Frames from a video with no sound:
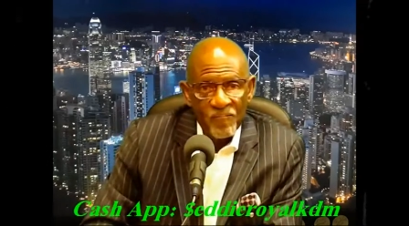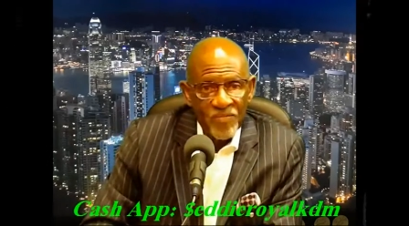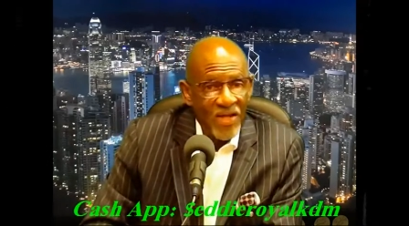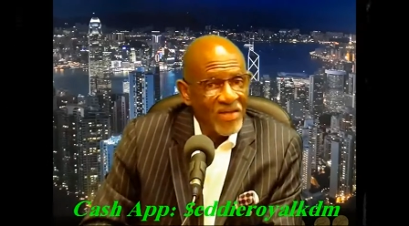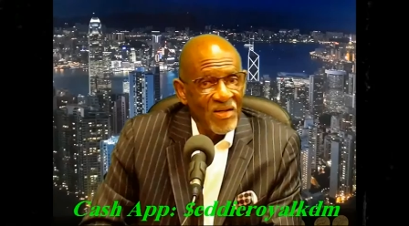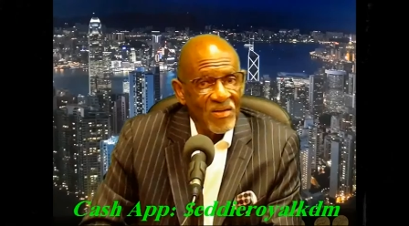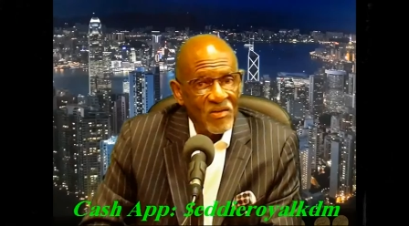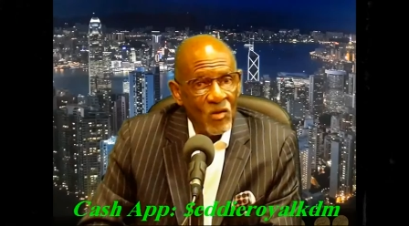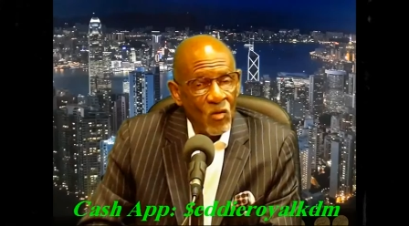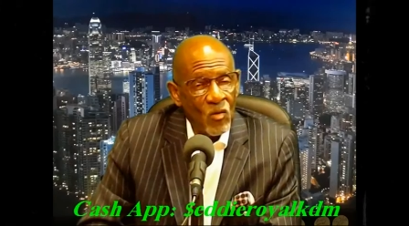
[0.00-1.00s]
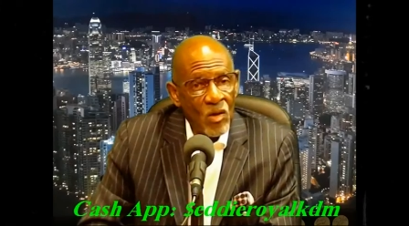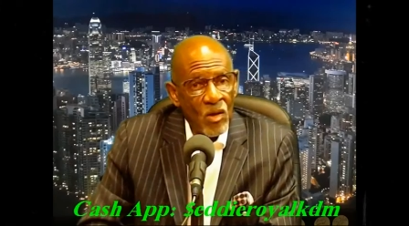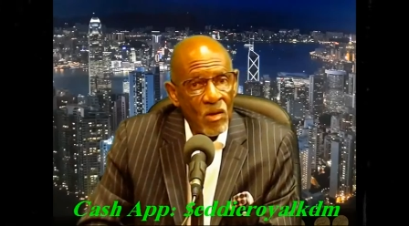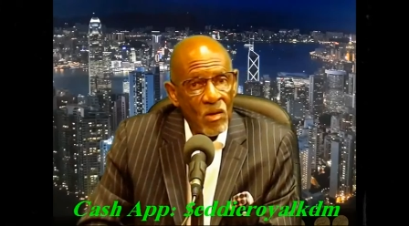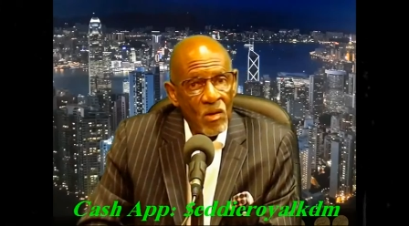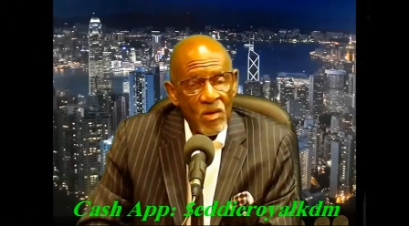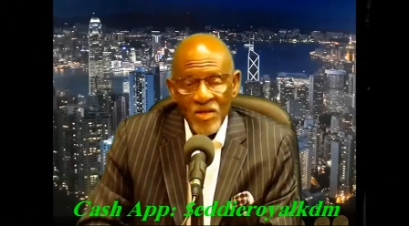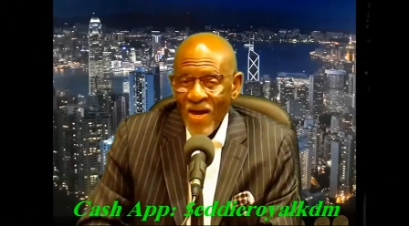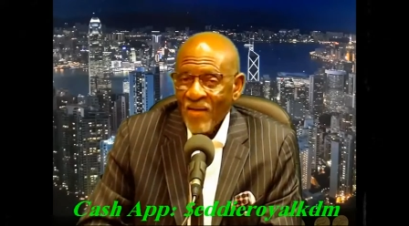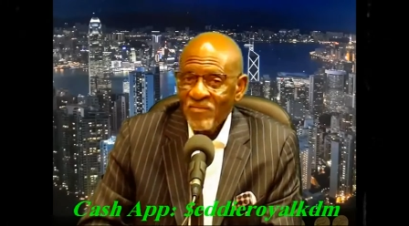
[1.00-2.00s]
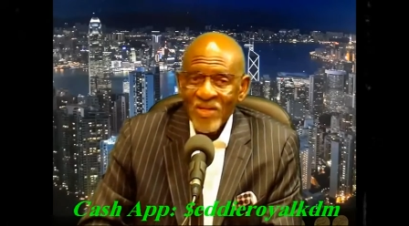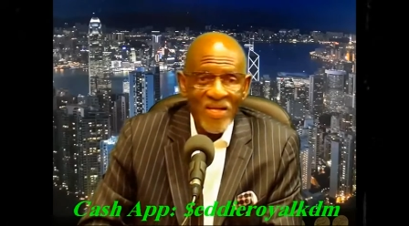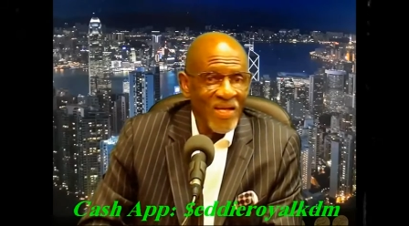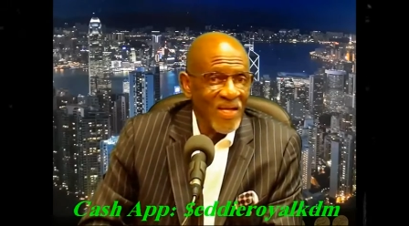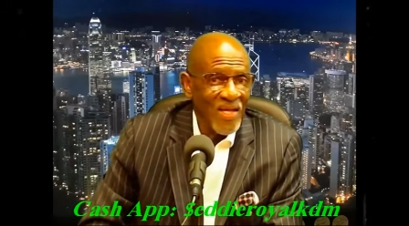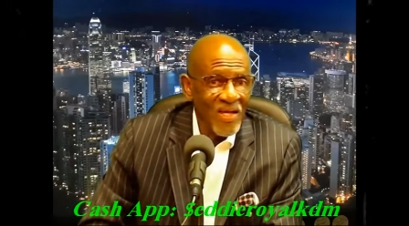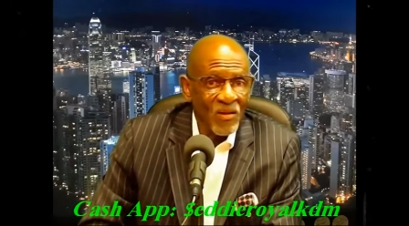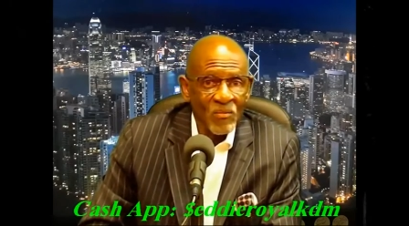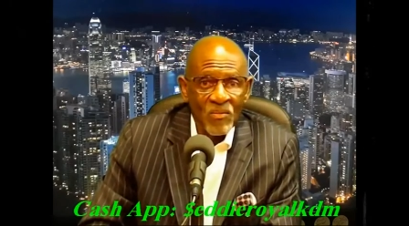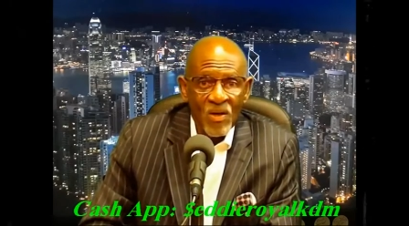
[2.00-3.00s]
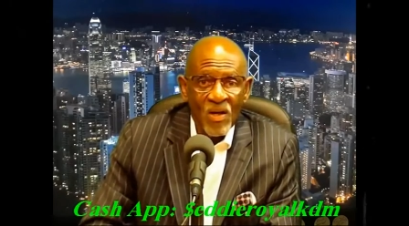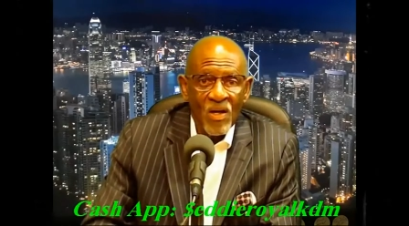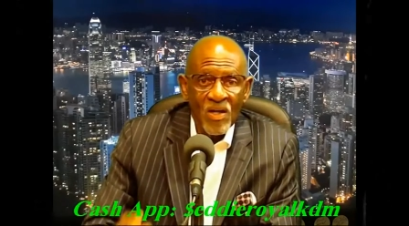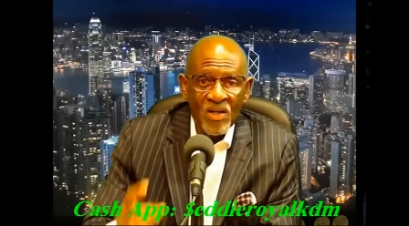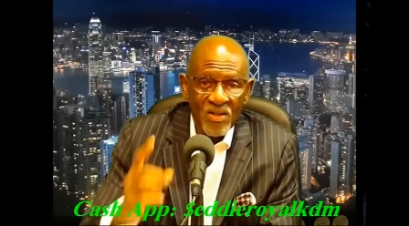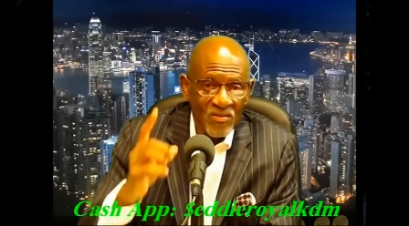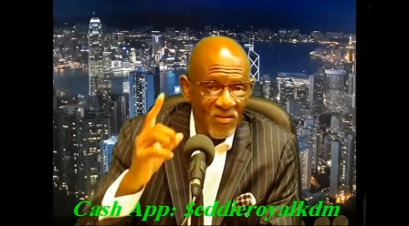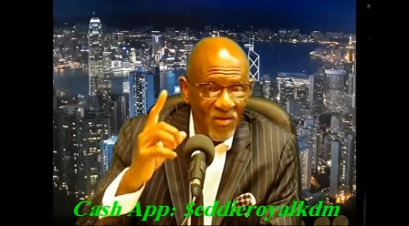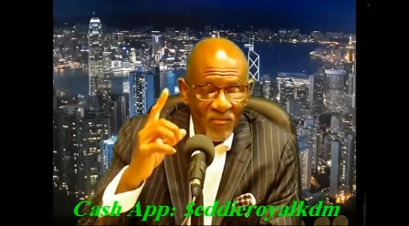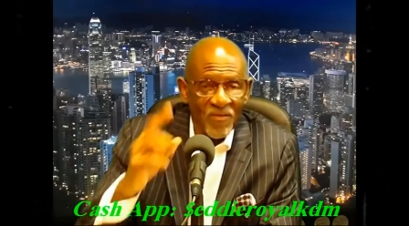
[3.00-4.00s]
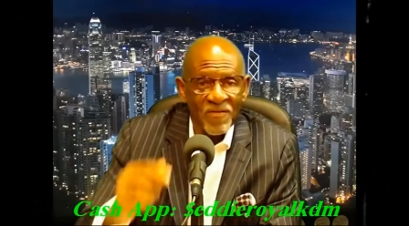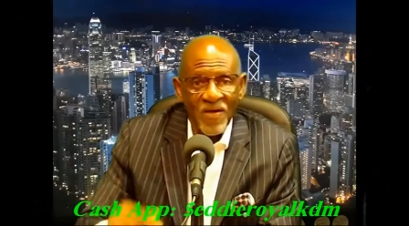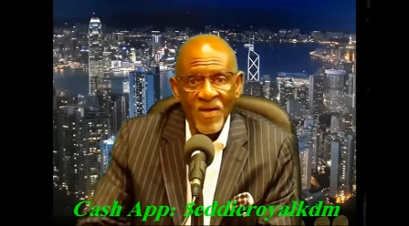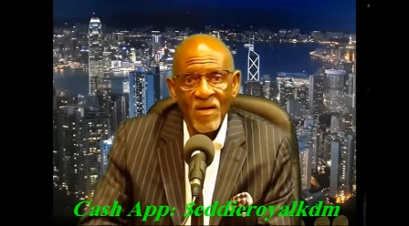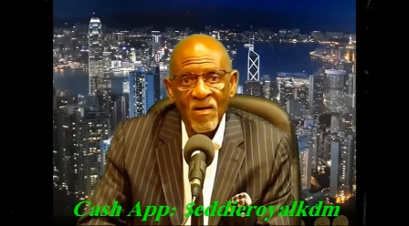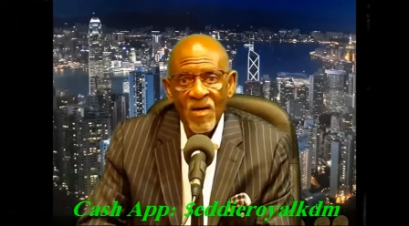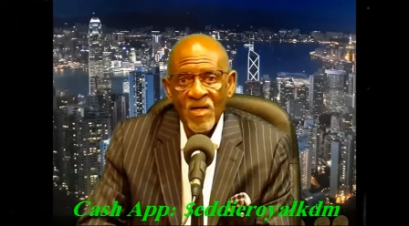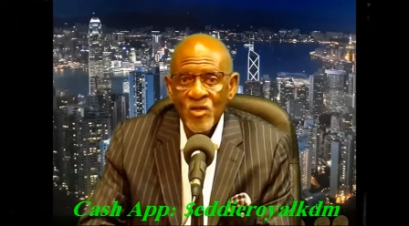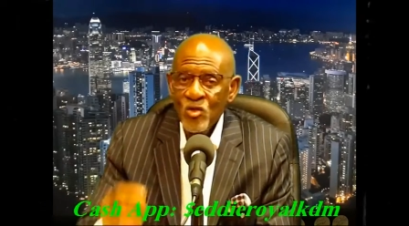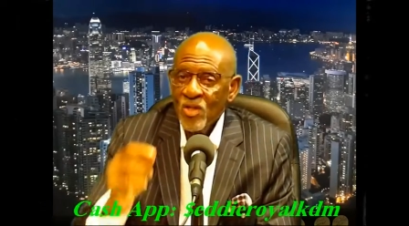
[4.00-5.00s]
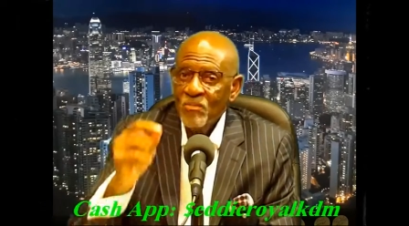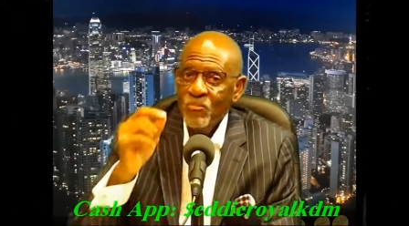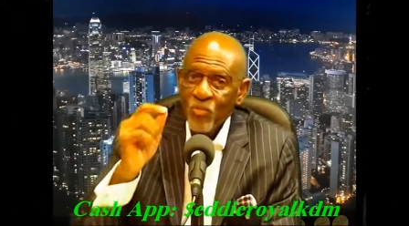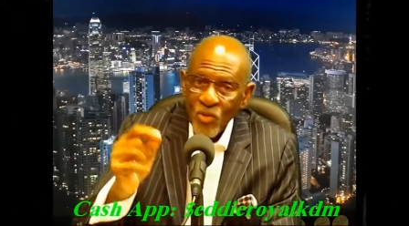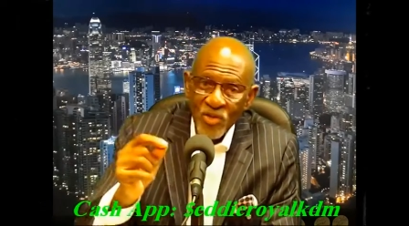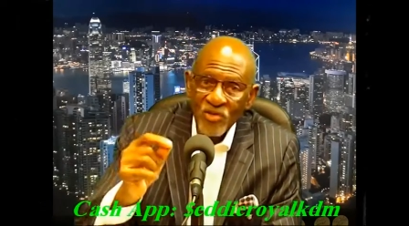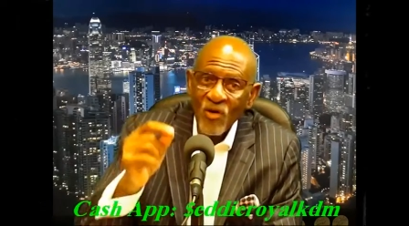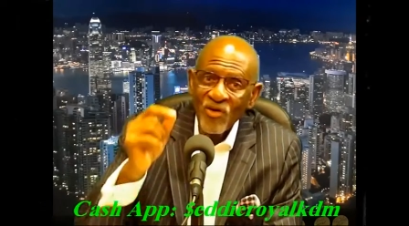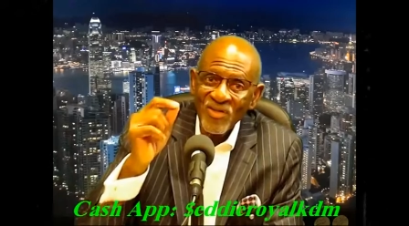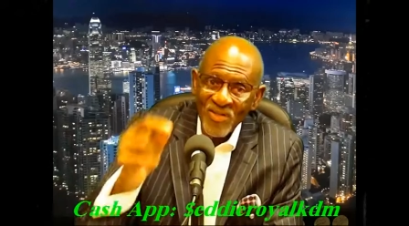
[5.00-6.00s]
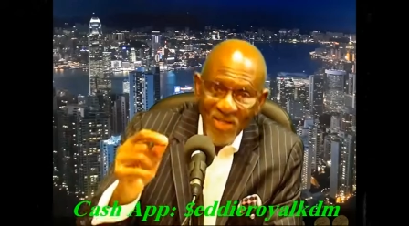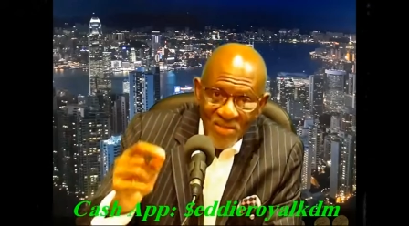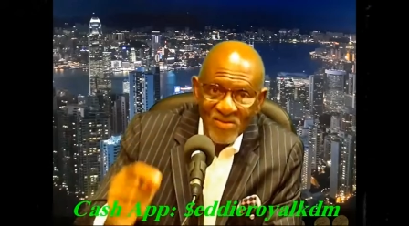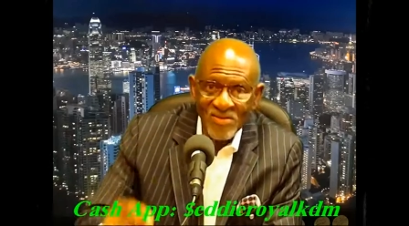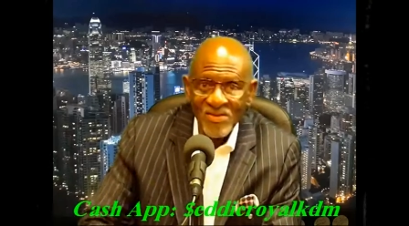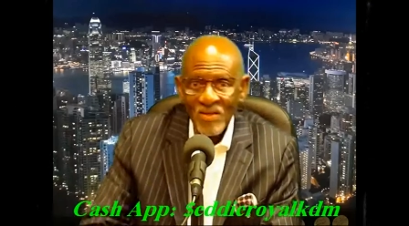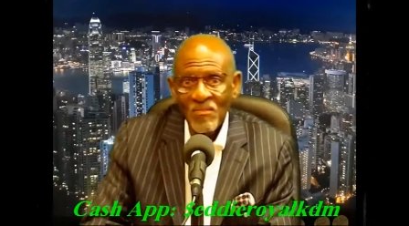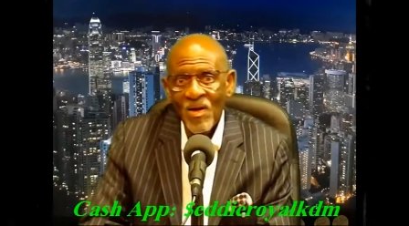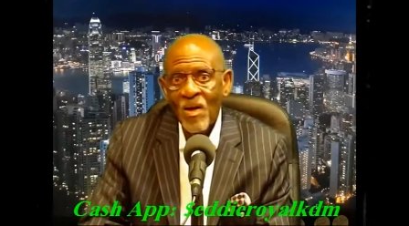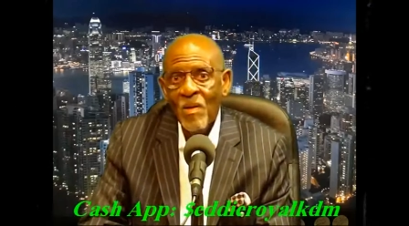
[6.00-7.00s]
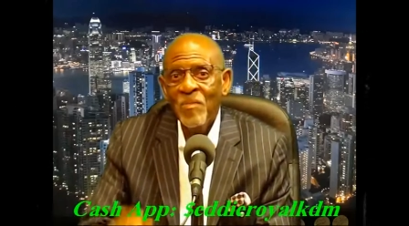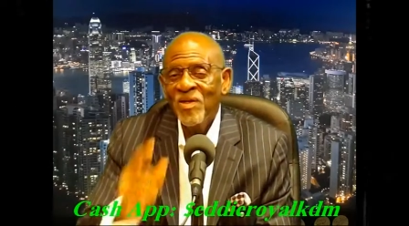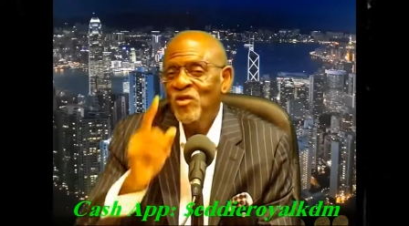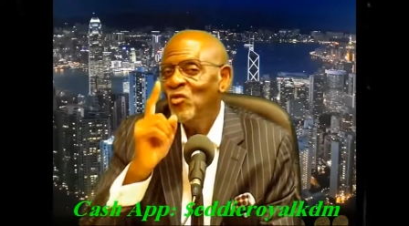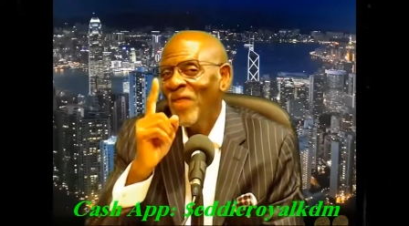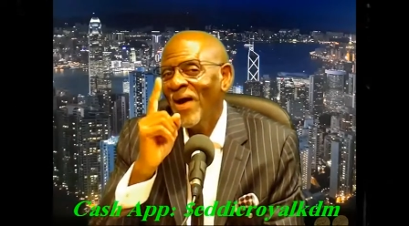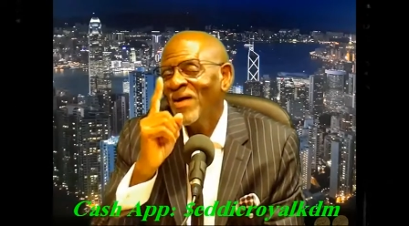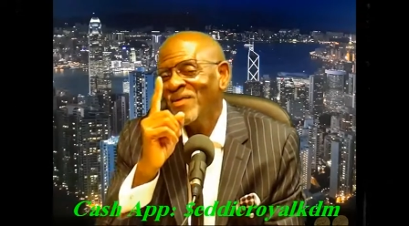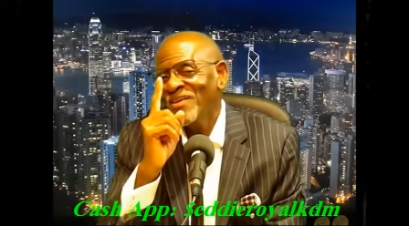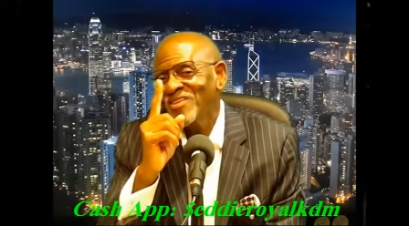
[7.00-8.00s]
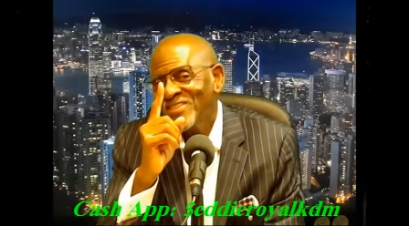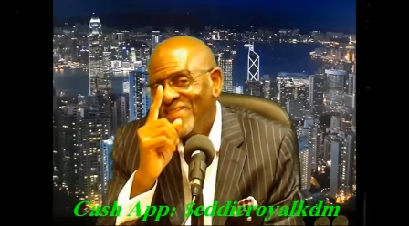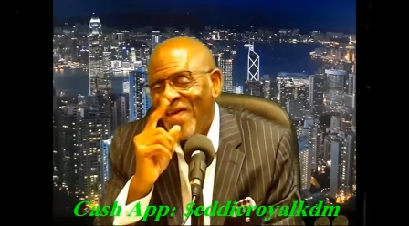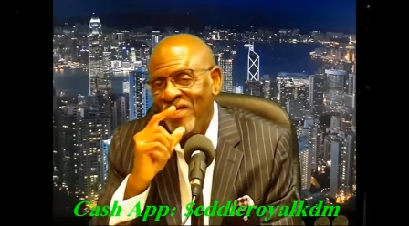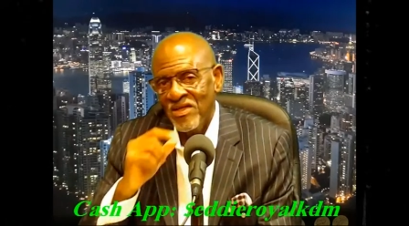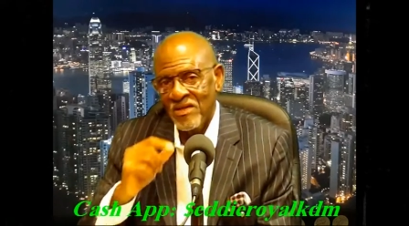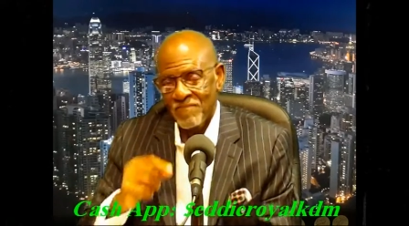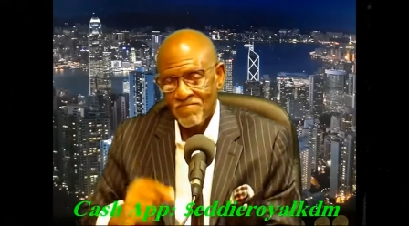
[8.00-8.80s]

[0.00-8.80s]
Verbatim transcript: that, that you know, you have to get it in them. Here's another thing you can preach or teach it, but do they understand it?